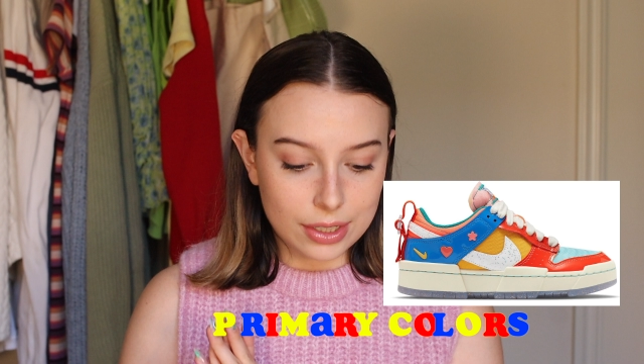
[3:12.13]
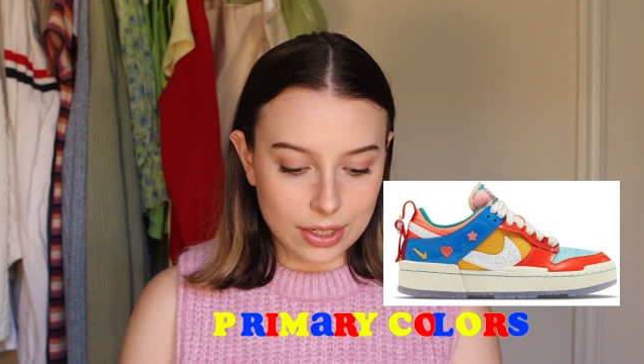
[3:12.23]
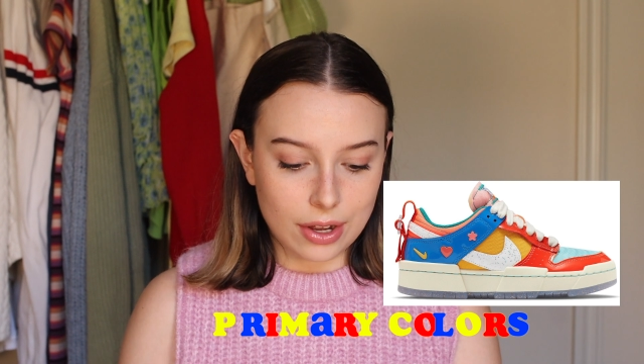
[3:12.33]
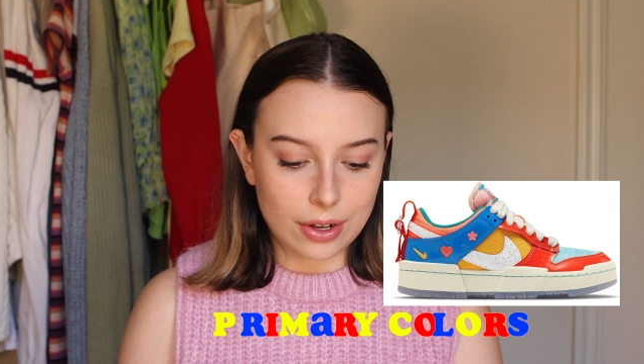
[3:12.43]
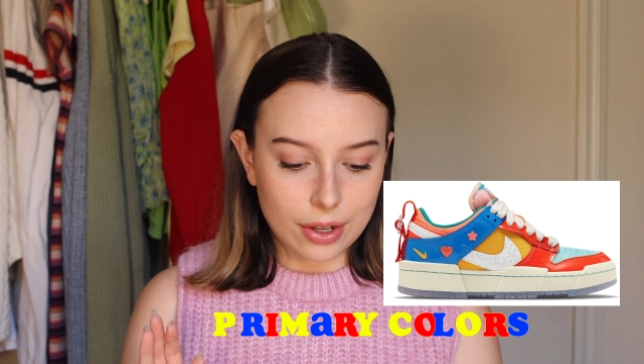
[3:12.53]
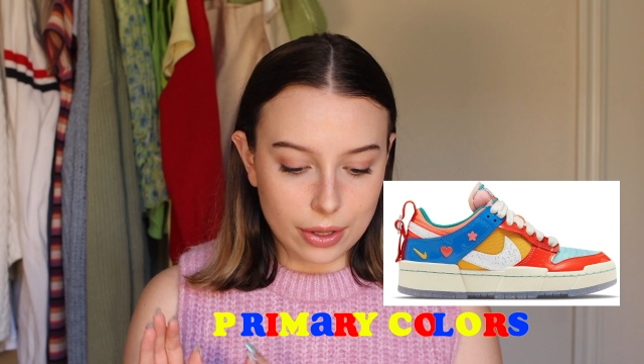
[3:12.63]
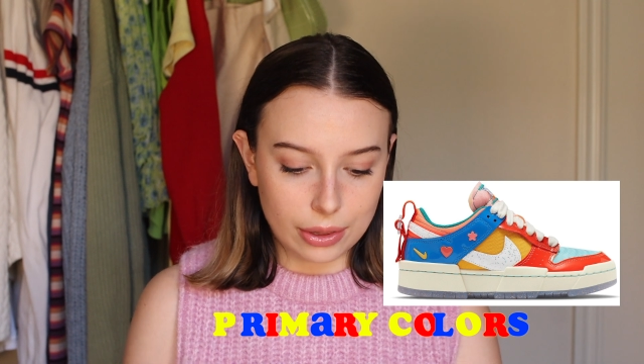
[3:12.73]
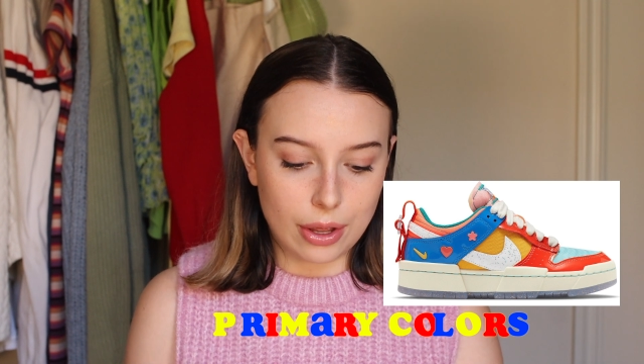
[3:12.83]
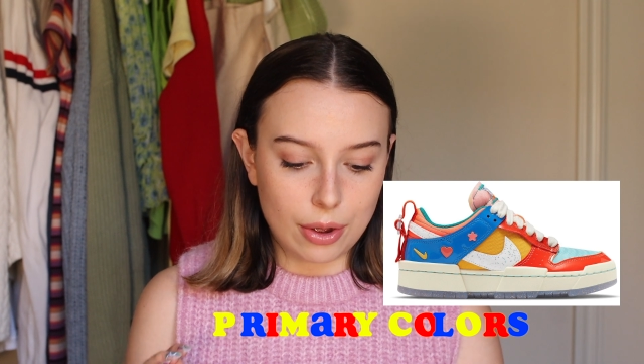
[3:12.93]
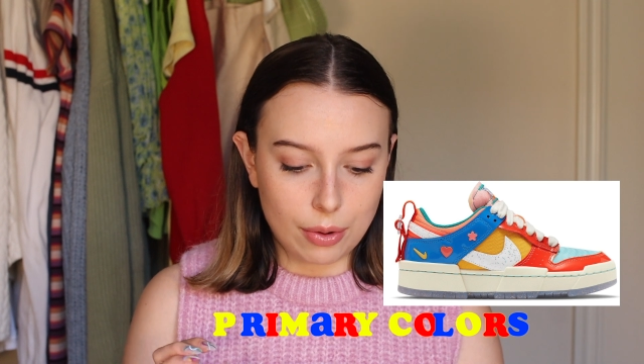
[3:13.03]
Dunk
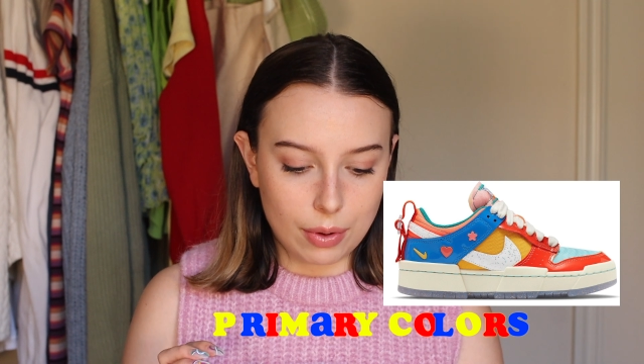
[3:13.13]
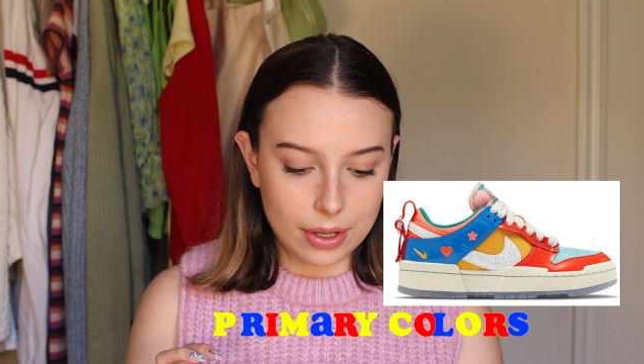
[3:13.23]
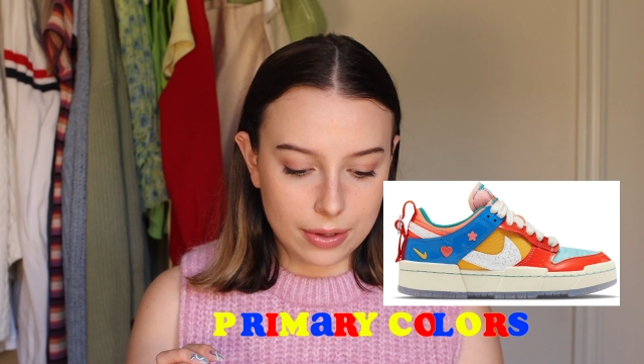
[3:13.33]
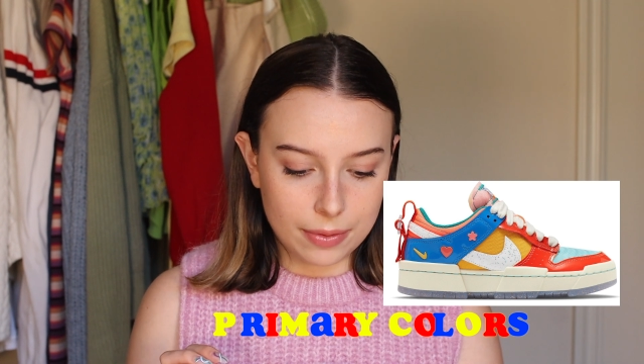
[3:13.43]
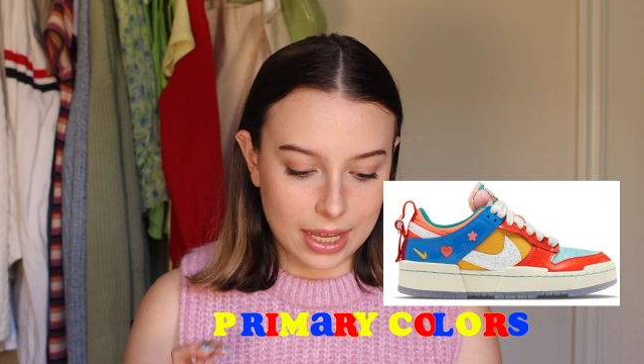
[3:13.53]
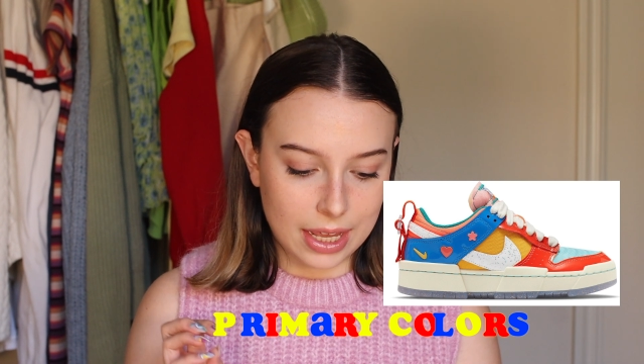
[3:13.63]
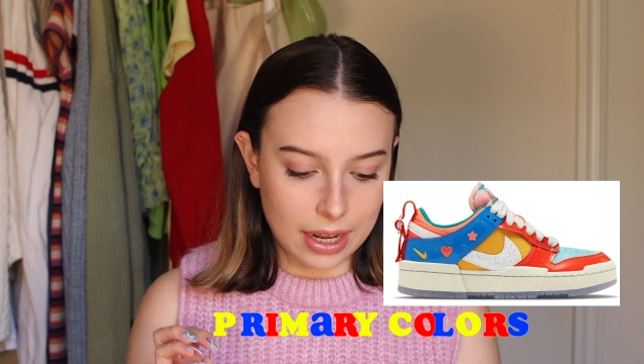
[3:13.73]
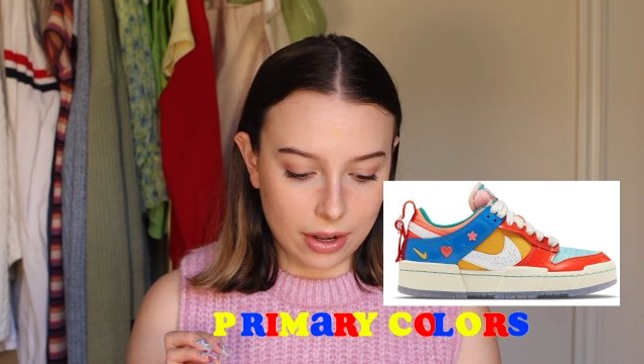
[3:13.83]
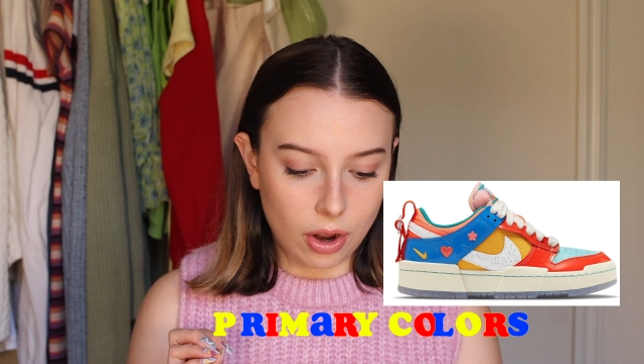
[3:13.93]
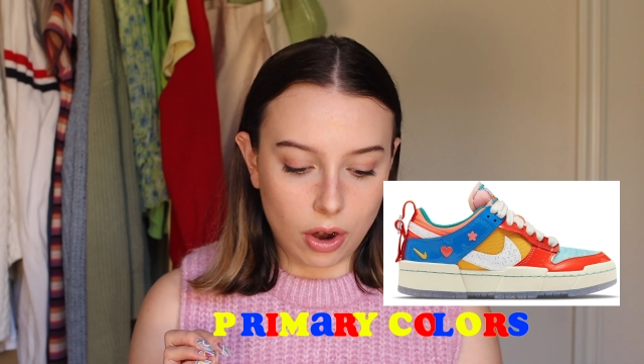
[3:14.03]
Low Kid
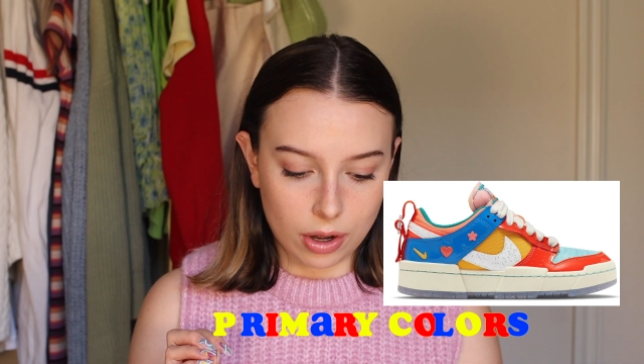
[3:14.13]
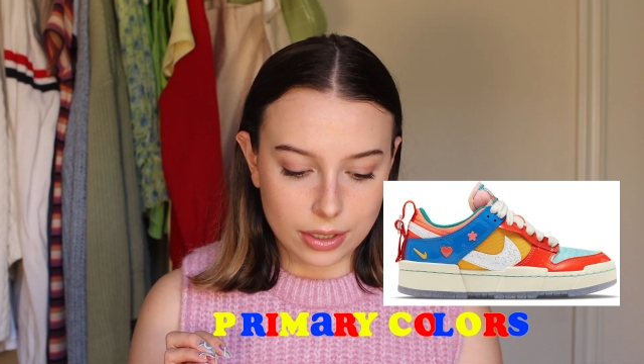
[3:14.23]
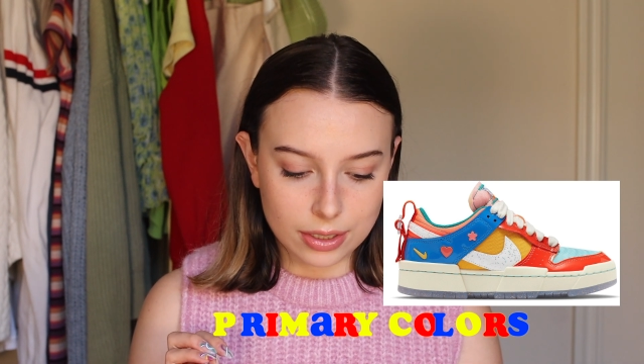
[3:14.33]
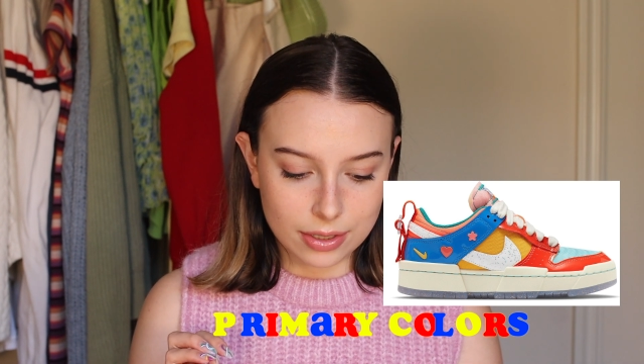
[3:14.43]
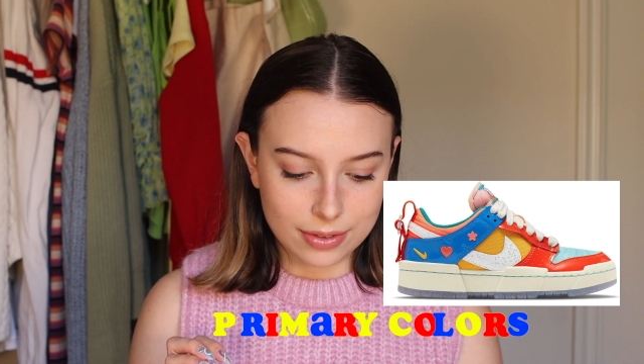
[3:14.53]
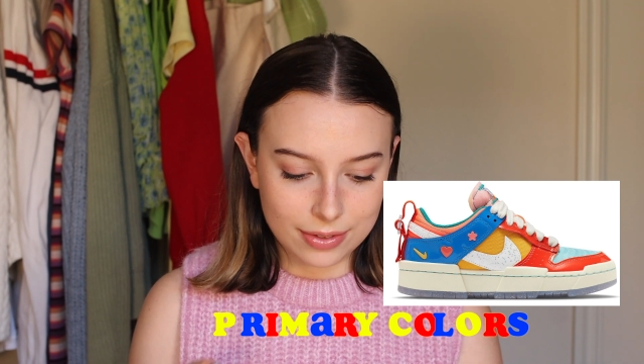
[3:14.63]
at Heart.